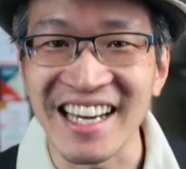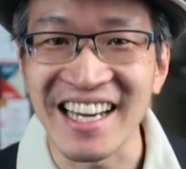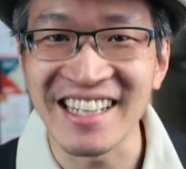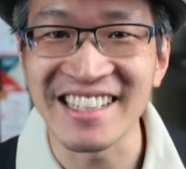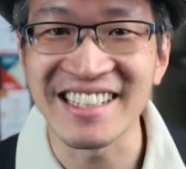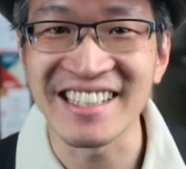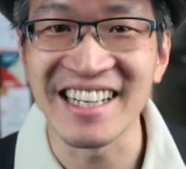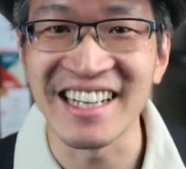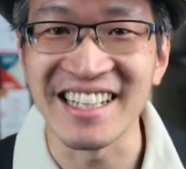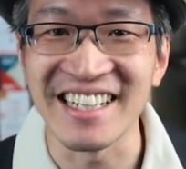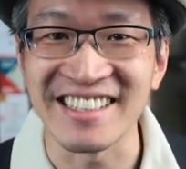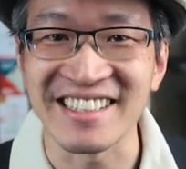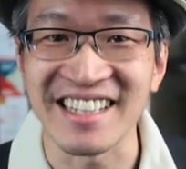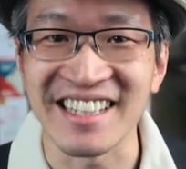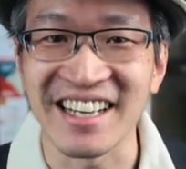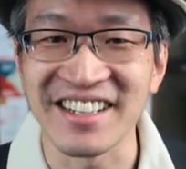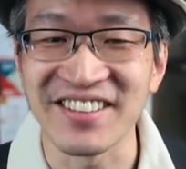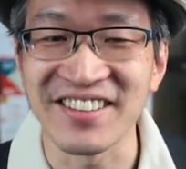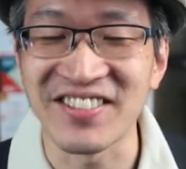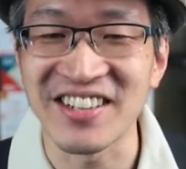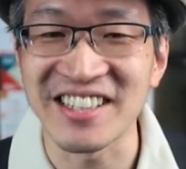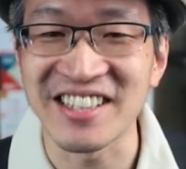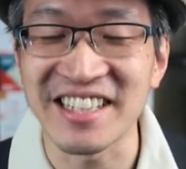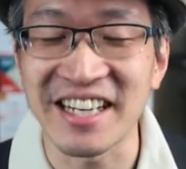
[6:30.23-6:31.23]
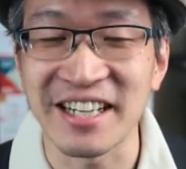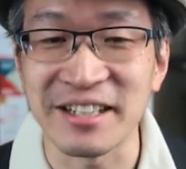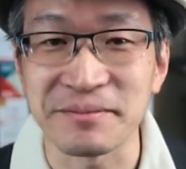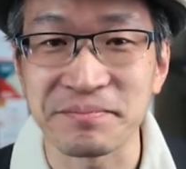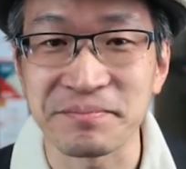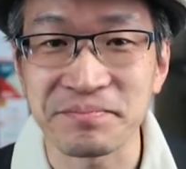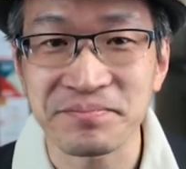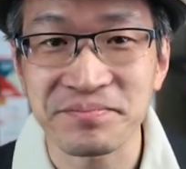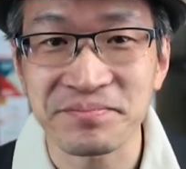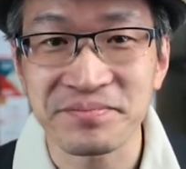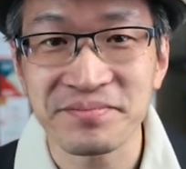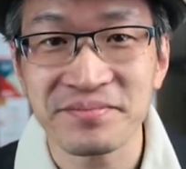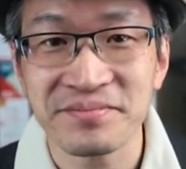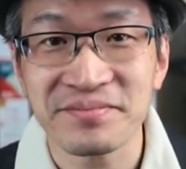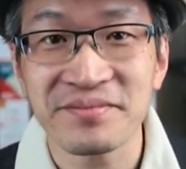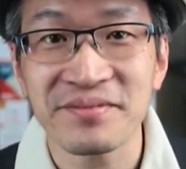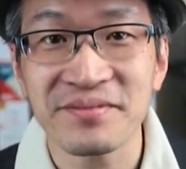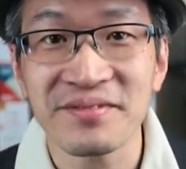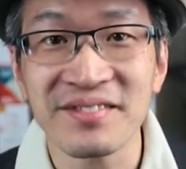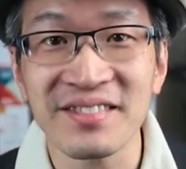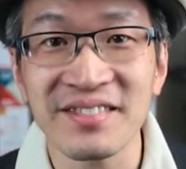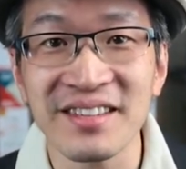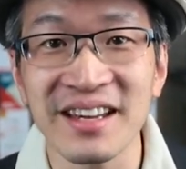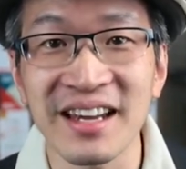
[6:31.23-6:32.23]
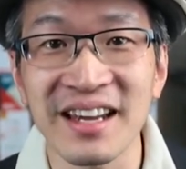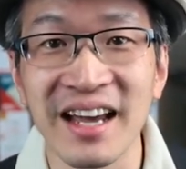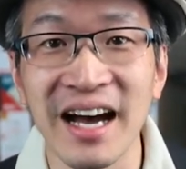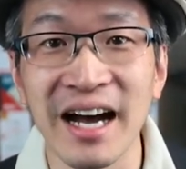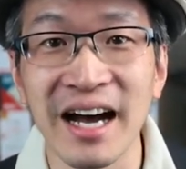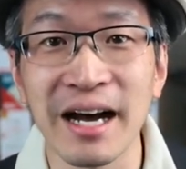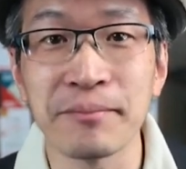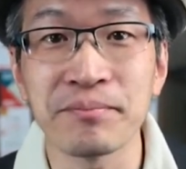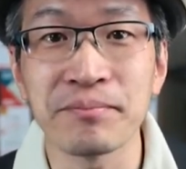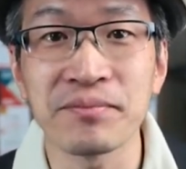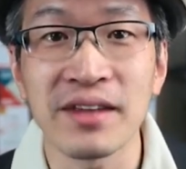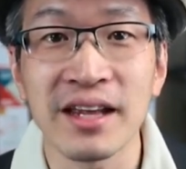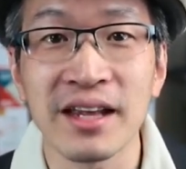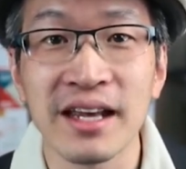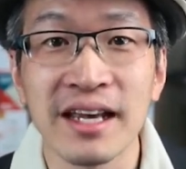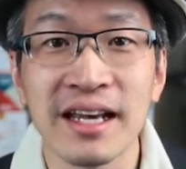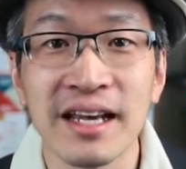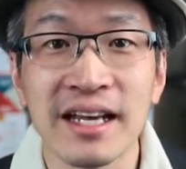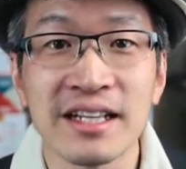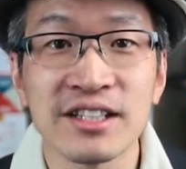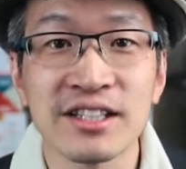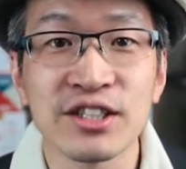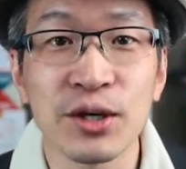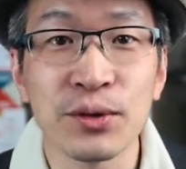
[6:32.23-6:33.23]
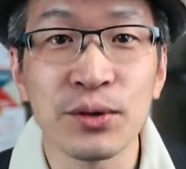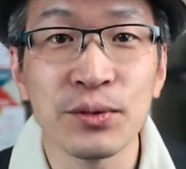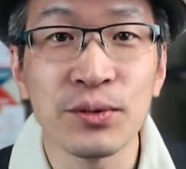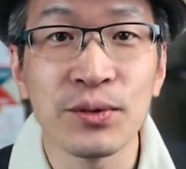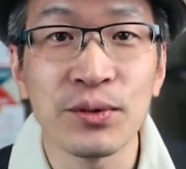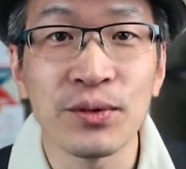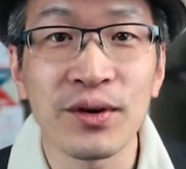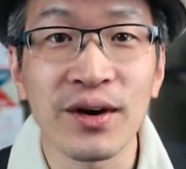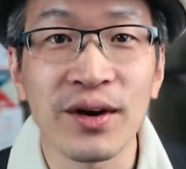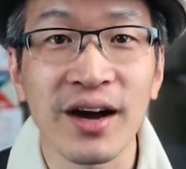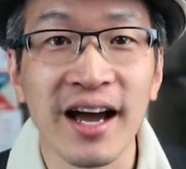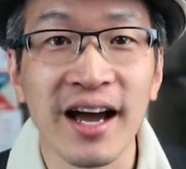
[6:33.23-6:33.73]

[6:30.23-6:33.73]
it does, 100%. Um, so